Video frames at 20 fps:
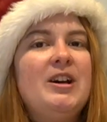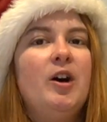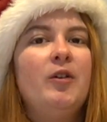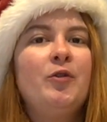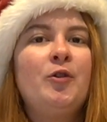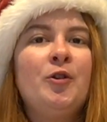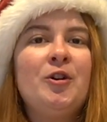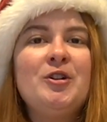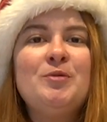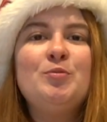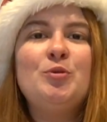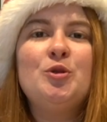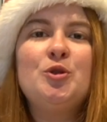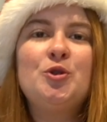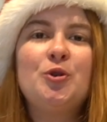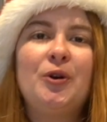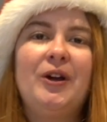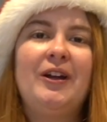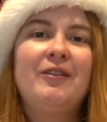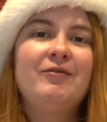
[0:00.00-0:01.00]
of Christmas
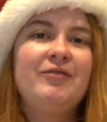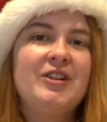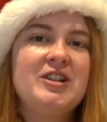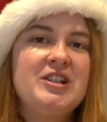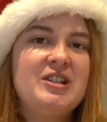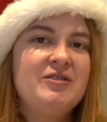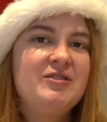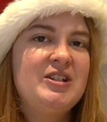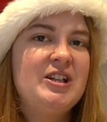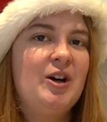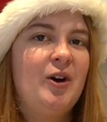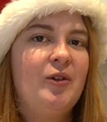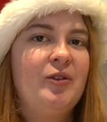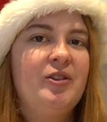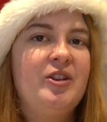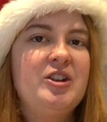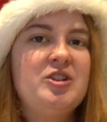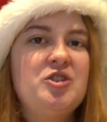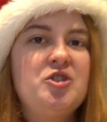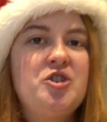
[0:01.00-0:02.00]
joy and festivity
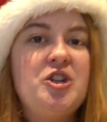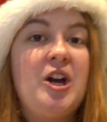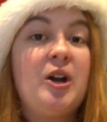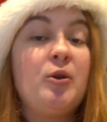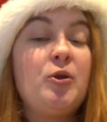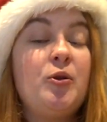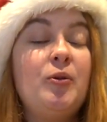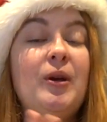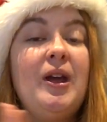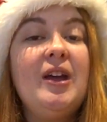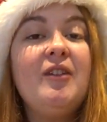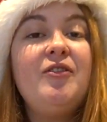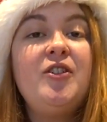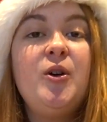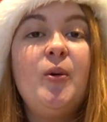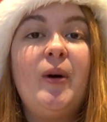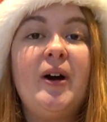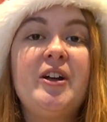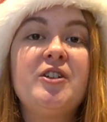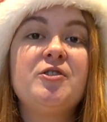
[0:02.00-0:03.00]
on this channel, so if
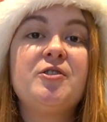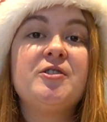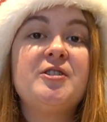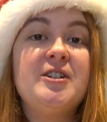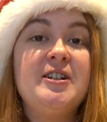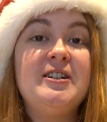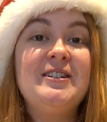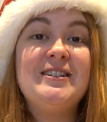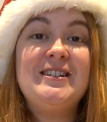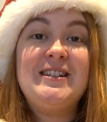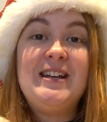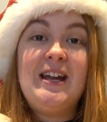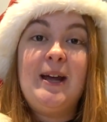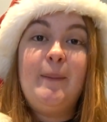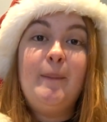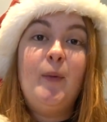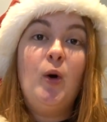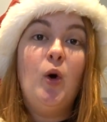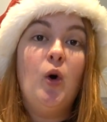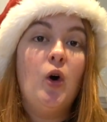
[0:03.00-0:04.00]
you are interested in seeing
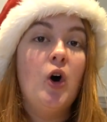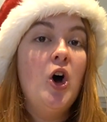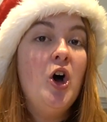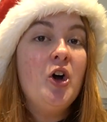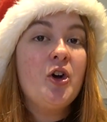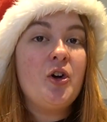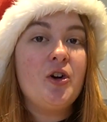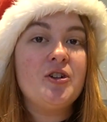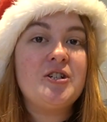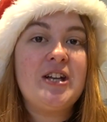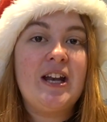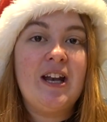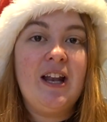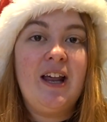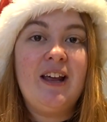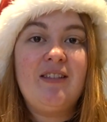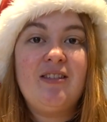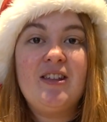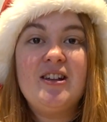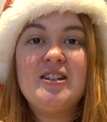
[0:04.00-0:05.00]
more content
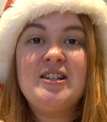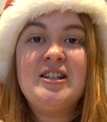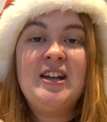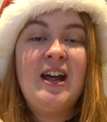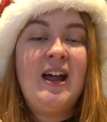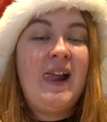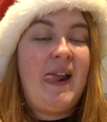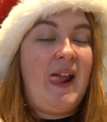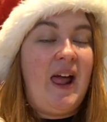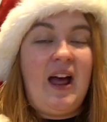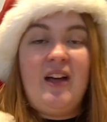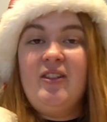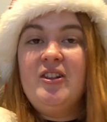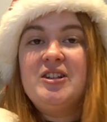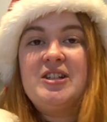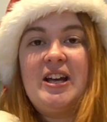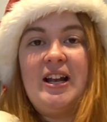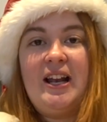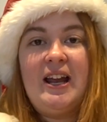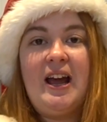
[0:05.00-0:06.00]
like this and the
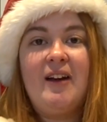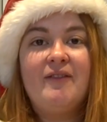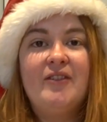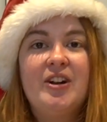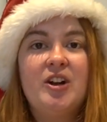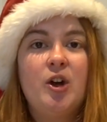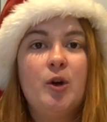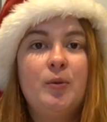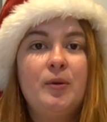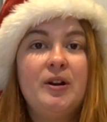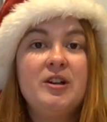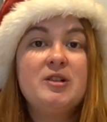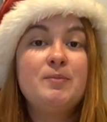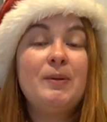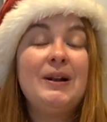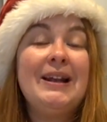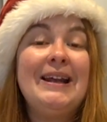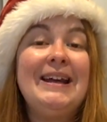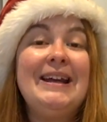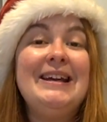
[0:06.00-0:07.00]
daily advent openings,
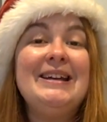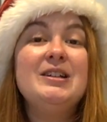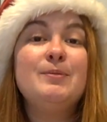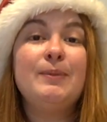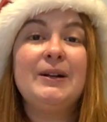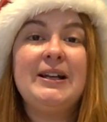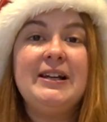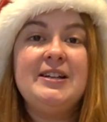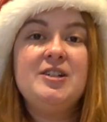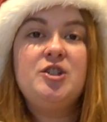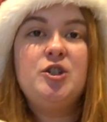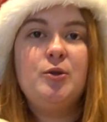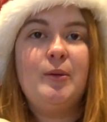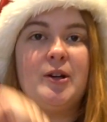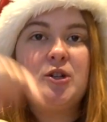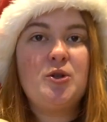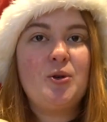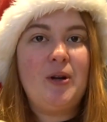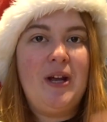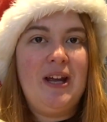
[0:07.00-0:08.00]
please do
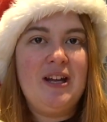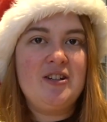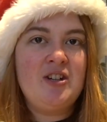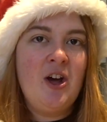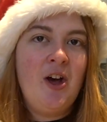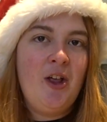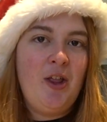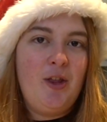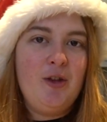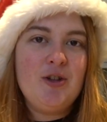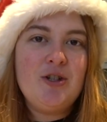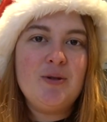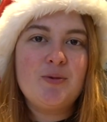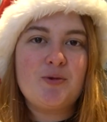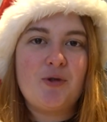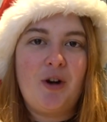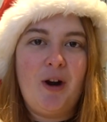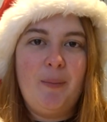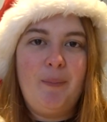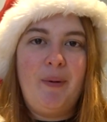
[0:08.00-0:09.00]
make sure to hit the
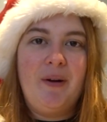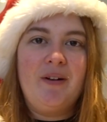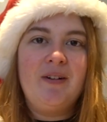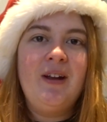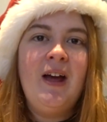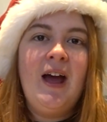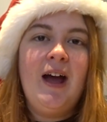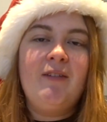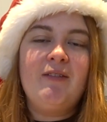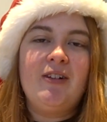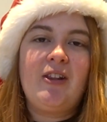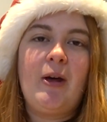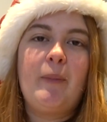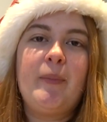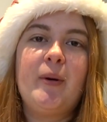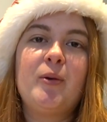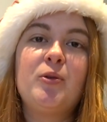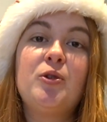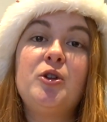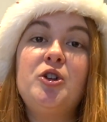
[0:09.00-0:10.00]
subscribe button and ring that
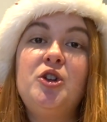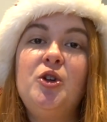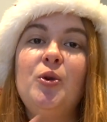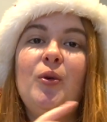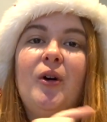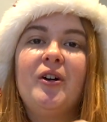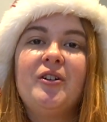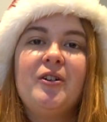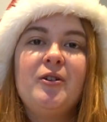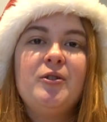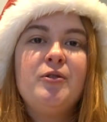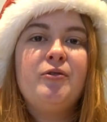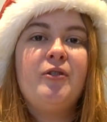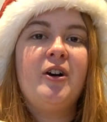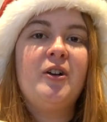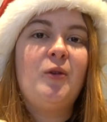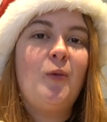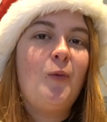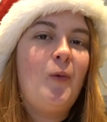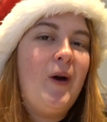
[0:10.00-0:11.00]
bell so you are
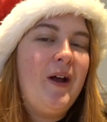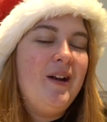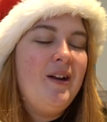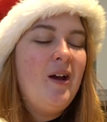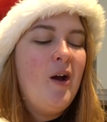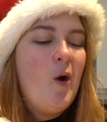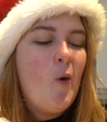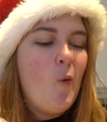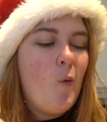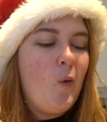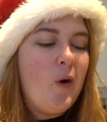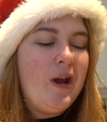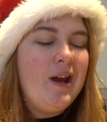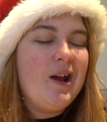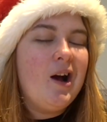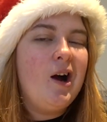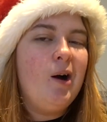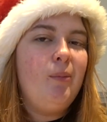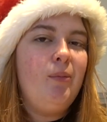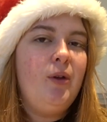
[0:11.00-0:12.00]
notified when
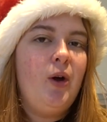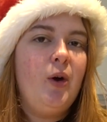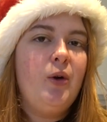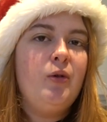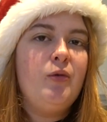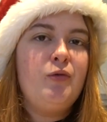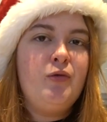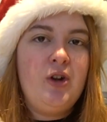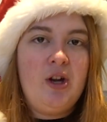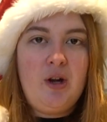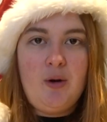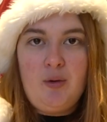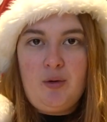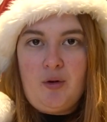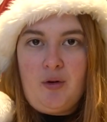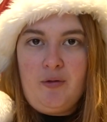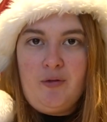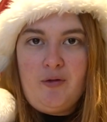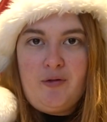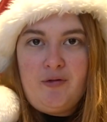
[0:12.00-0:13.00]
we upload videos
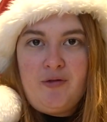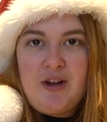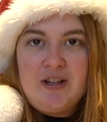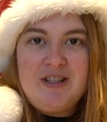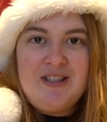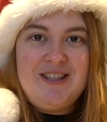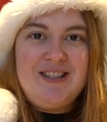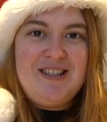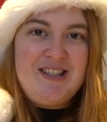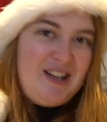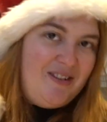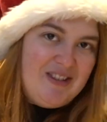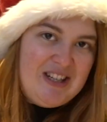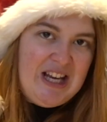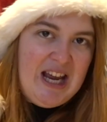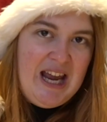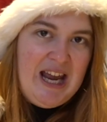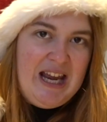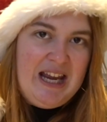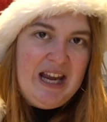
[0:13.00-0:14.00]
of
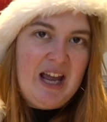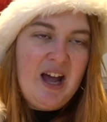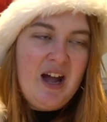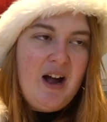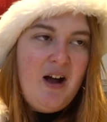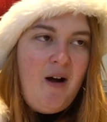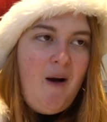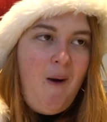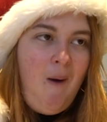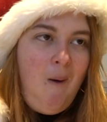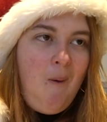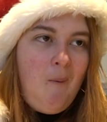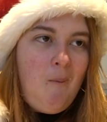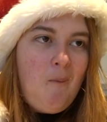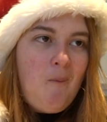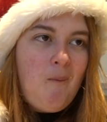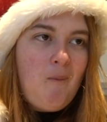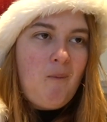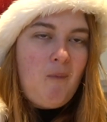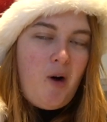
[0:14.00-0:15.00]
Festivity.
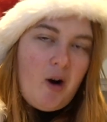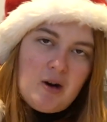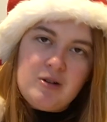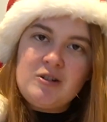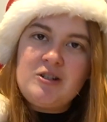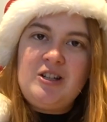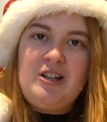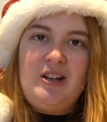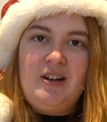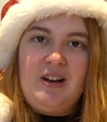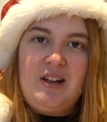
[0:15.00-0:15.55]
I'll see you